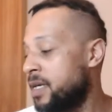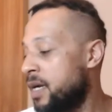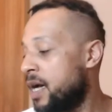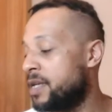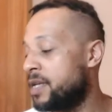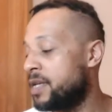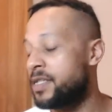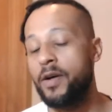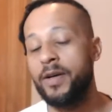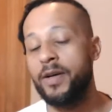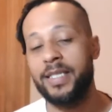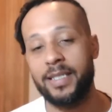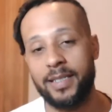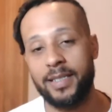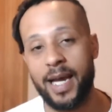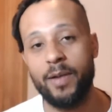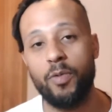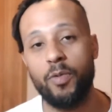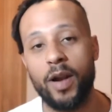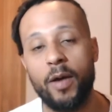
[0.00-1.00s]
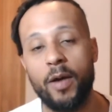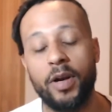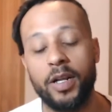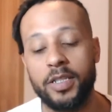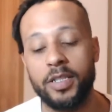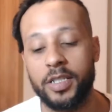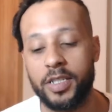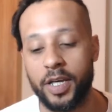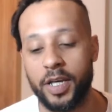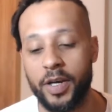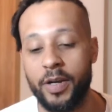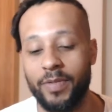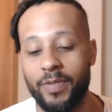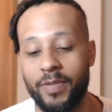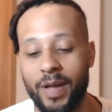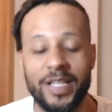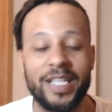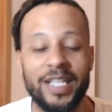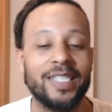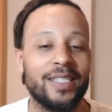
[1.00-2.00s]
And so instead what I wanted to do, I
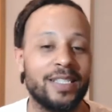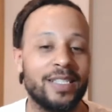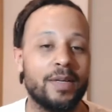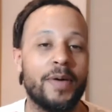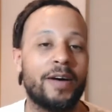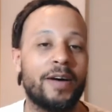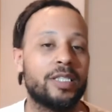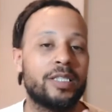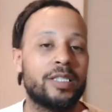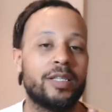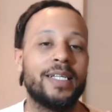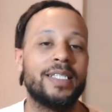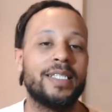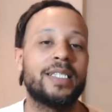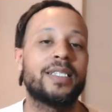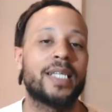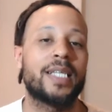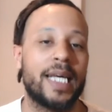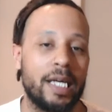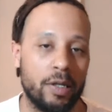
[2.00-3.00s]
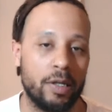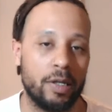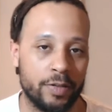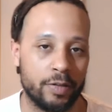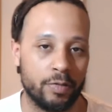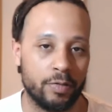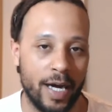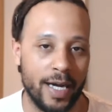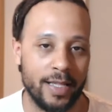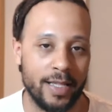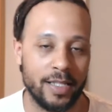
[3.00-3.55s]
mean, this is about study skills, right?